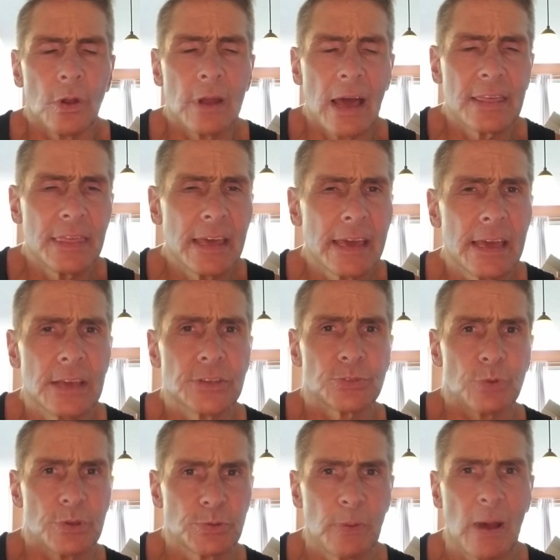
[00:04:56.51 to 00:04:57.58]
and I think his
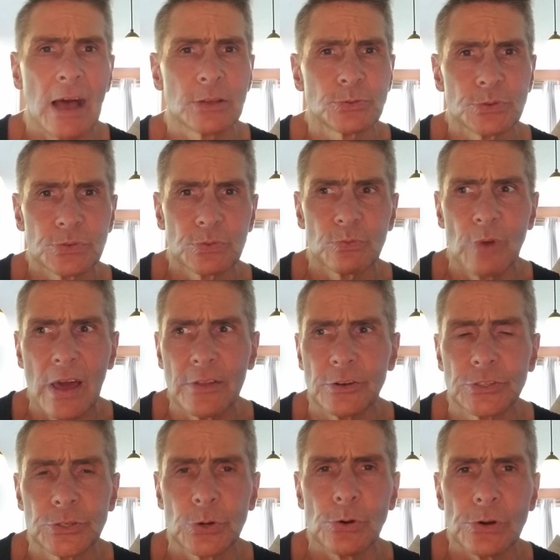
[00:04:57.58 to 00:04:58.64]
response was rather
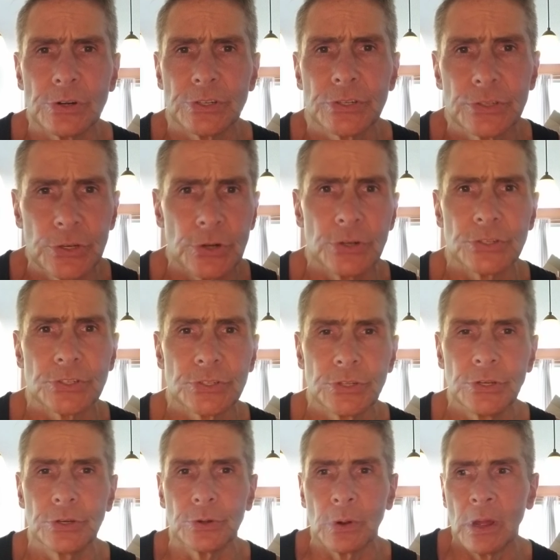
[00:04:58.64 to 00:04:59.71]
terse
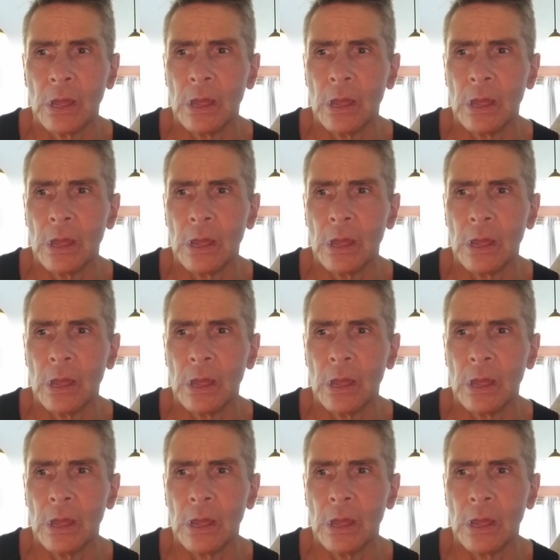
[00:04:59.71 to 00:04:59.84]
too.